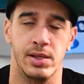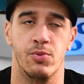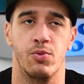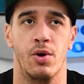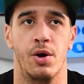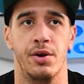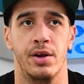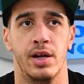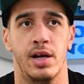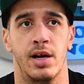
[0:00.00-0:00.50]
I
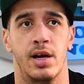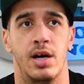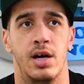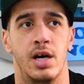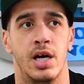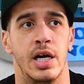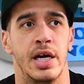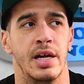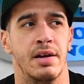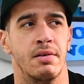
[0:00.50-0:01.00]
rode it
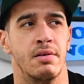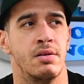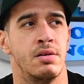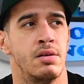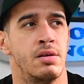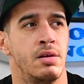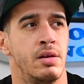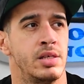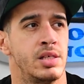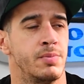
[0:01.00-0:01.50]
on
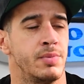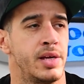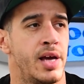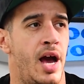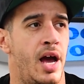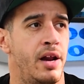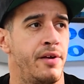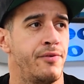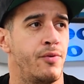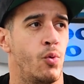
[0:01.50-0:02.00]
some
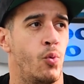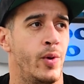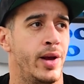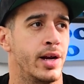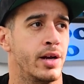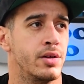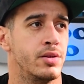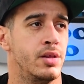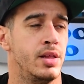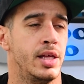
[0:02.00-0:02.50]
kind of
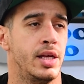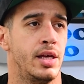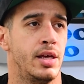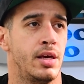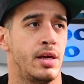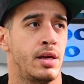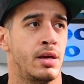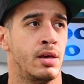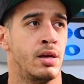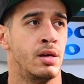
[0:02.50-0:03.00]

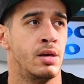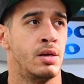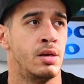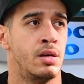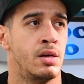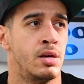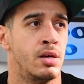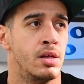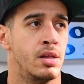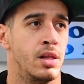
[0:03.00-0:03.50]
weirdly
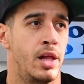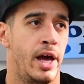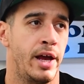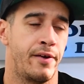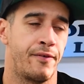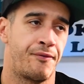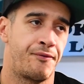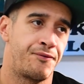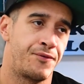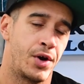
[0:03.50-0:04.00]

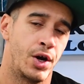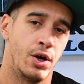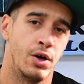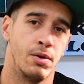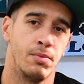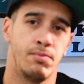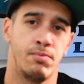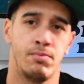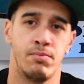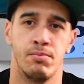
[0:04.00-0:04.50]
like
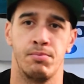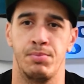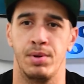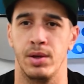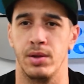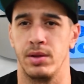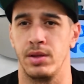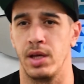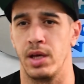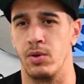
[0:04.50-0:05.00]
firm,
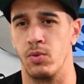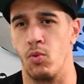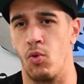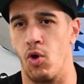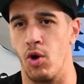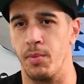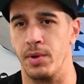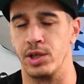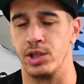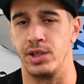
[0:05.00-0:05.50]
but then
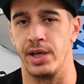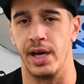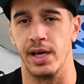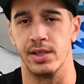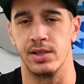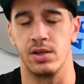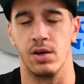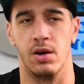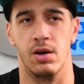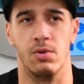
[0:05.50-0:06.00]
warmish
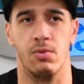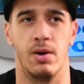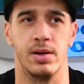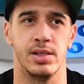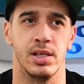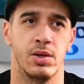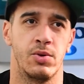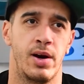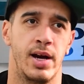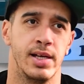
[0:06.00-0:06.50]
days. So it
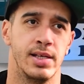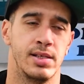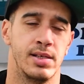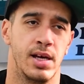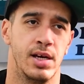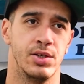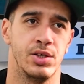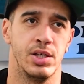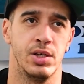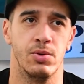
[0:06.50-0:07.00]
wasn't quite
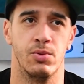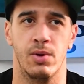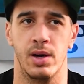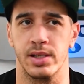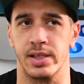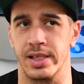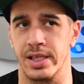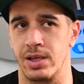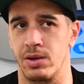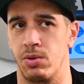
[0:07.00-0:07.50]
slushy, wasn't